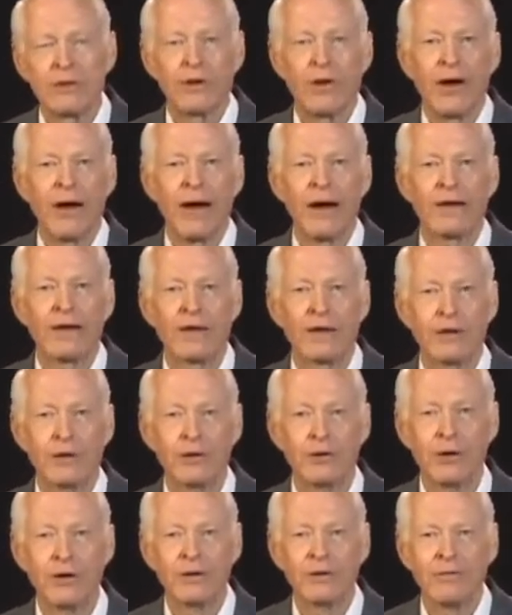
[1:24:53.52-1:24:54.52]
You know how you
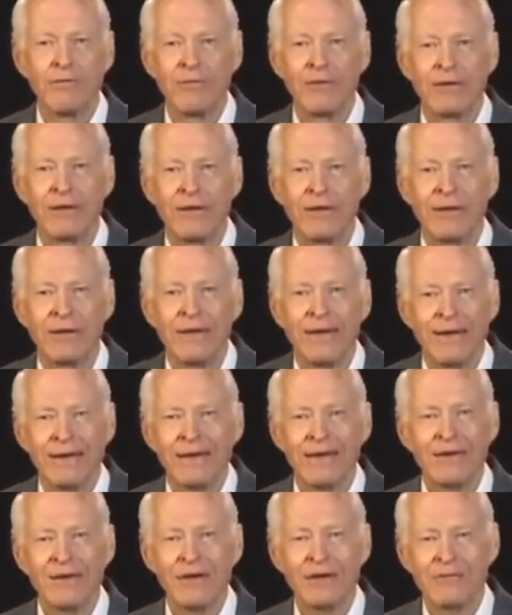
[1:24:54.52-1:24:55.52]
can do it. You
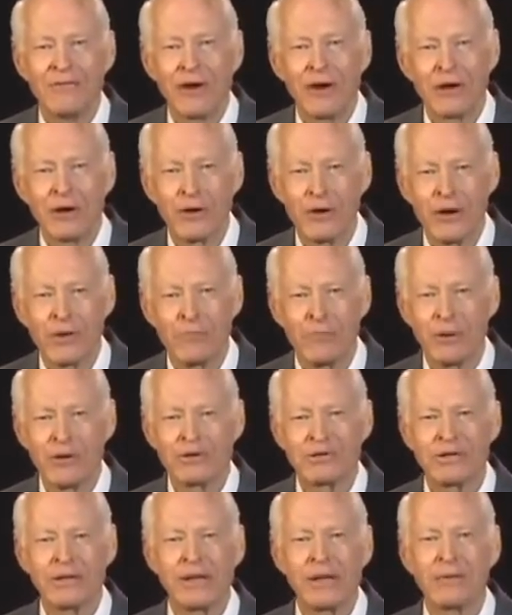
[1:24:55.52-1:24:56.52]
know, he's a very curt
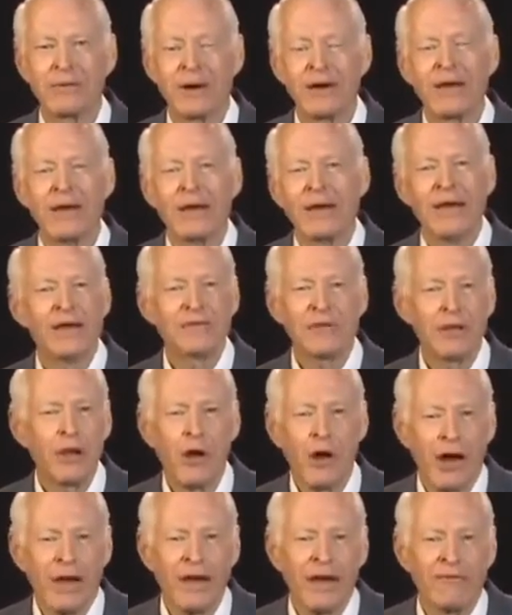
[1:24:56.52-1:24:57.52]
person anyway. He
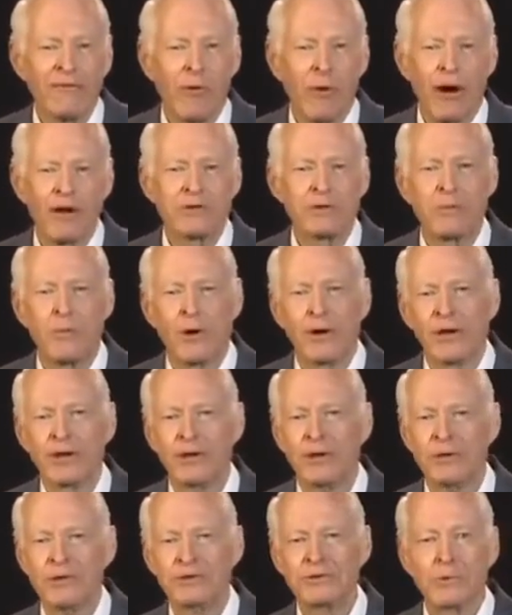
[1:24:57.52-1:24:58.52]
said, no, I never watch the
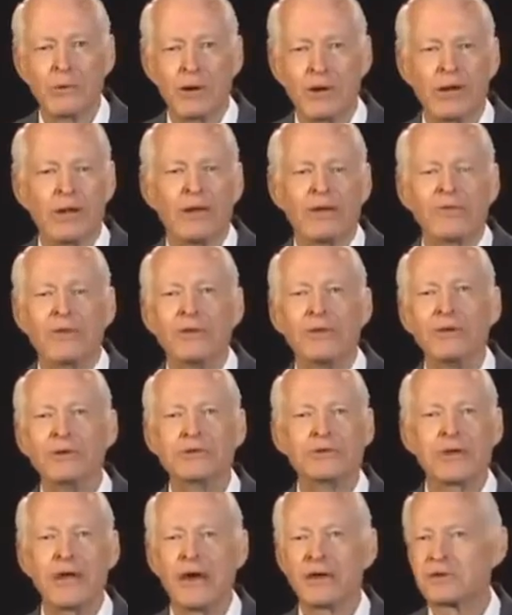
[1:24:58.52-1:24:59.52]
morning news. Well, the
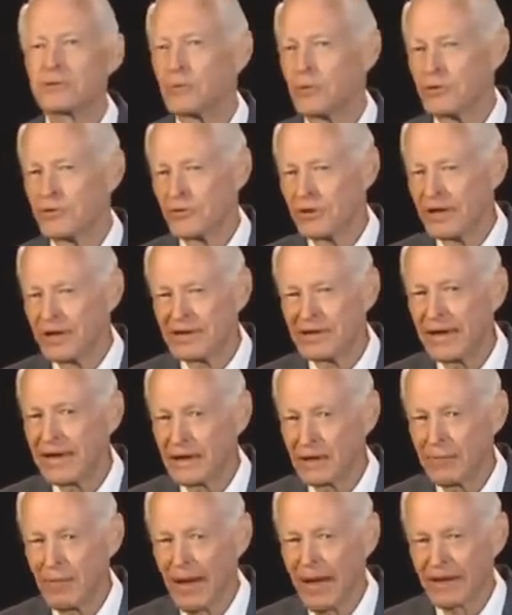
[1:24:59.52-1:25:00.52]
newscaster was really
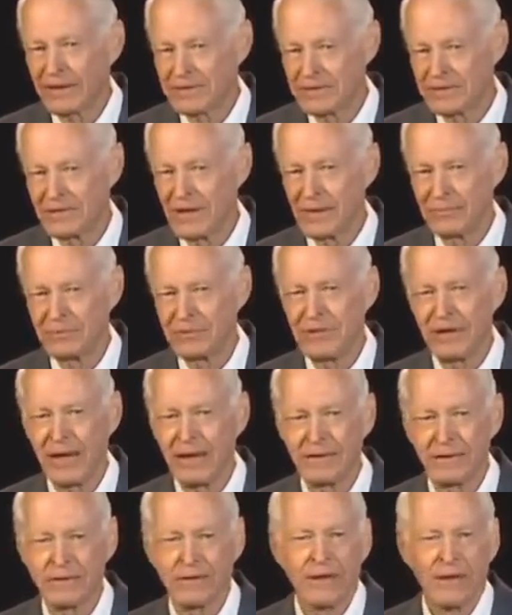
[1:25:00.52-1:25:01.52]
taken back a step. She
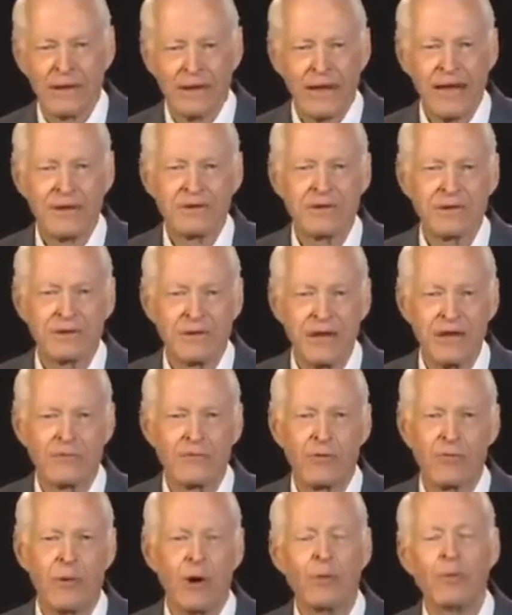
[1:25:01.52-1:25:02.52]
had to
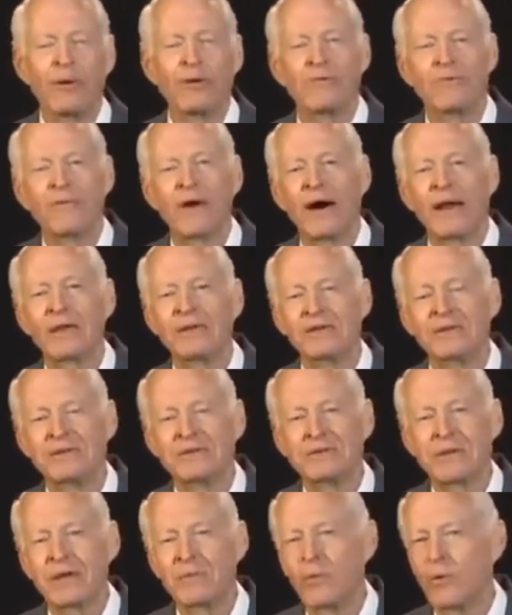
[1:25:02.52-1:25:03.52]
hesitate for a moment, and finally
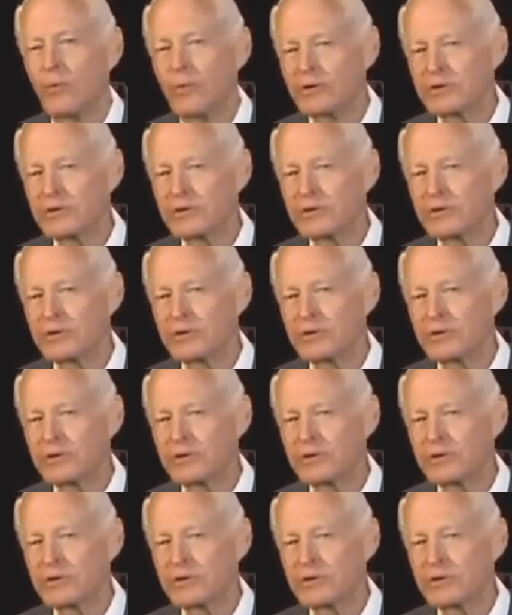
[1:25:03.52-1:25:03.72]
she said,